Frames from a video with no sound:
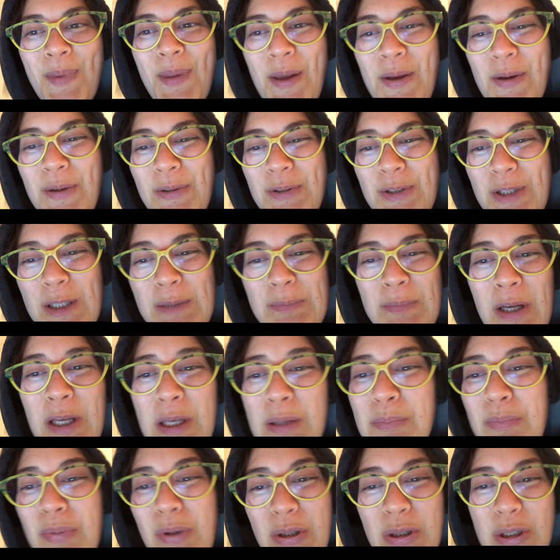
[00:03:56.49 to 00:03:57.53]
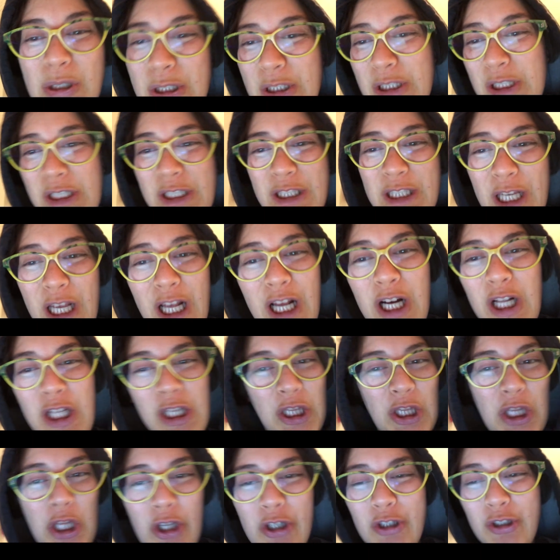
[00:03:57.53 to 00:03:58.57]
Hold on, my computer's just a
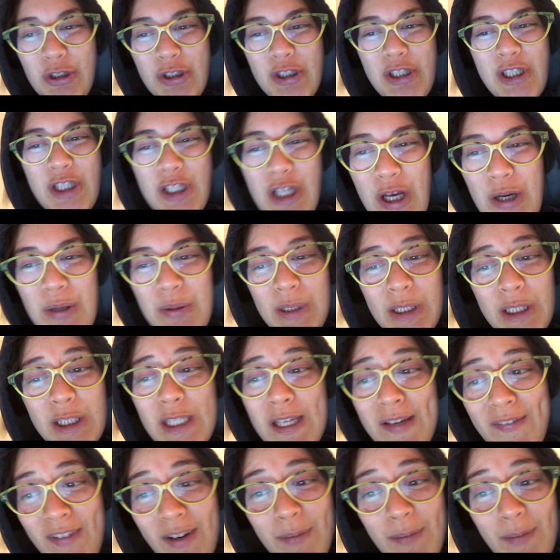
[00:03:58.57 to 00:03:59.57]
little slow. Just give it a